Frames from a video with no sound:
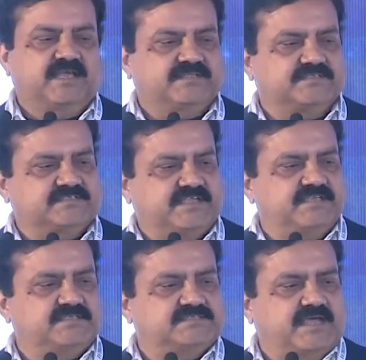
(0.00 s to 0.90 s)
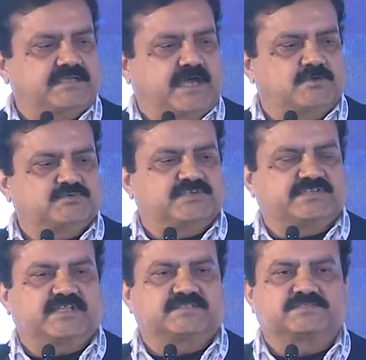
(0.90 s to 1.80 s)
And the second is that how to
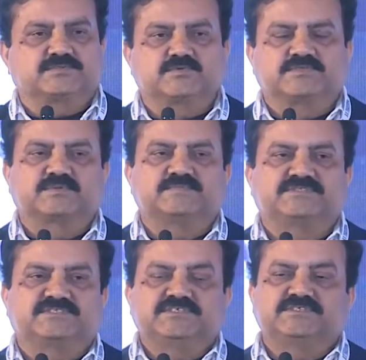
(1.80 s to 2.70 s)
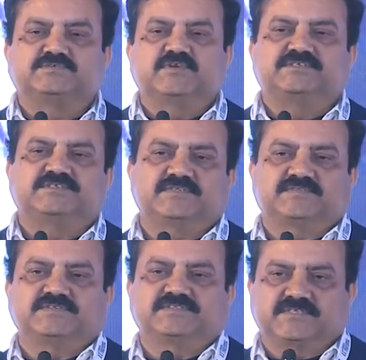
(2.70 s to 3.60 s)
attract the students from tier 2 and tier
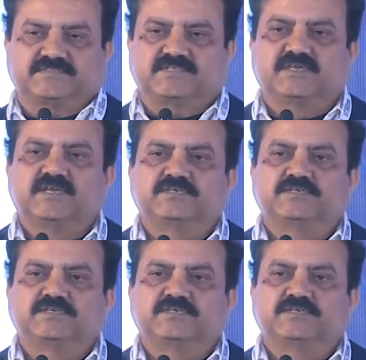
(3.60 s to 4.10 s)
3 cities.